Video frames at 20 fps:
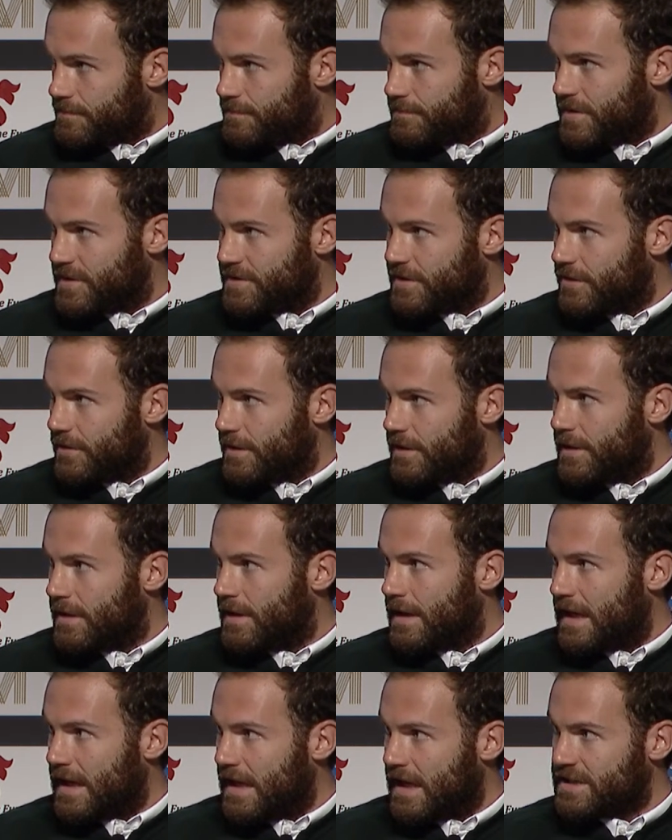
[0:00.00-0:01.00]
particular
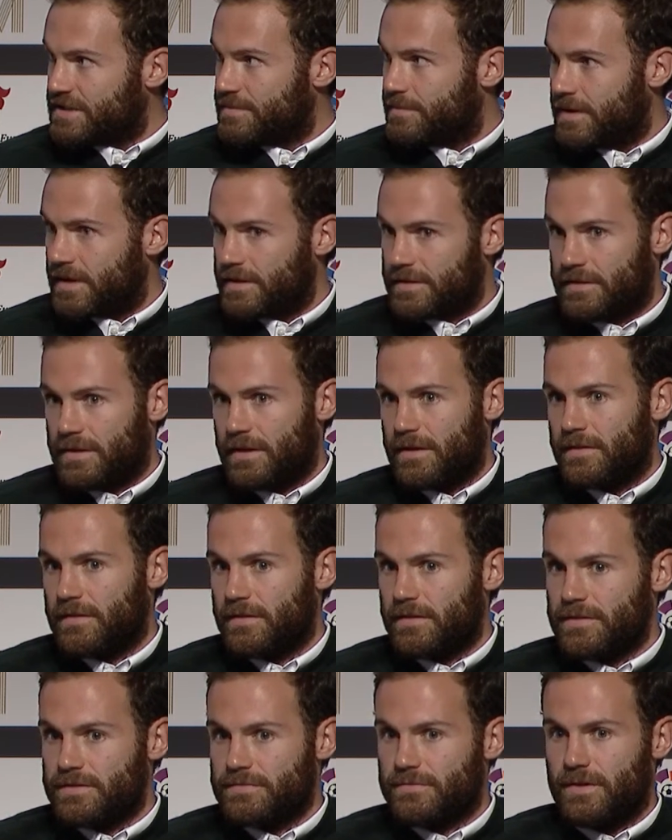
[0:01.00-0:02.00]
aspect, I
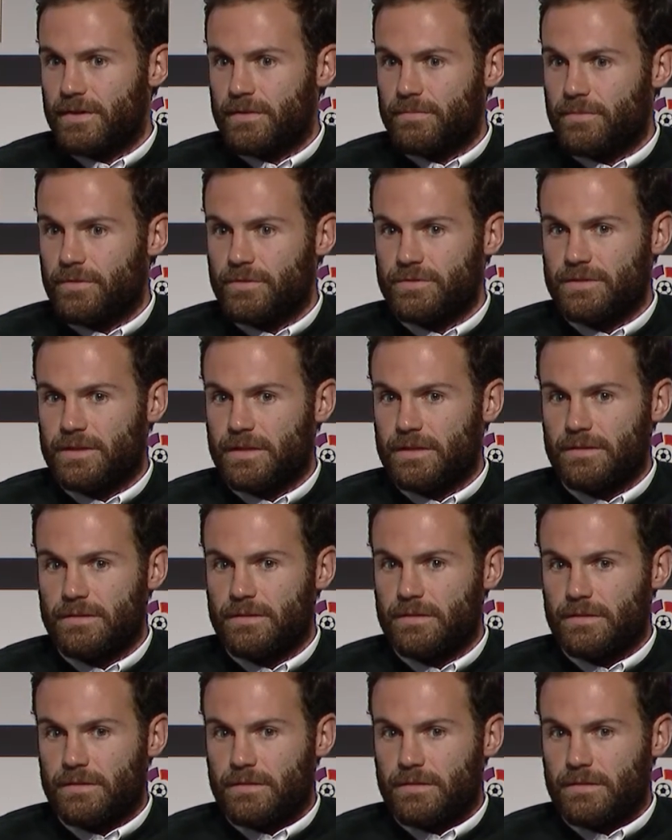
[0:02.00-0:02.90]
think it's very important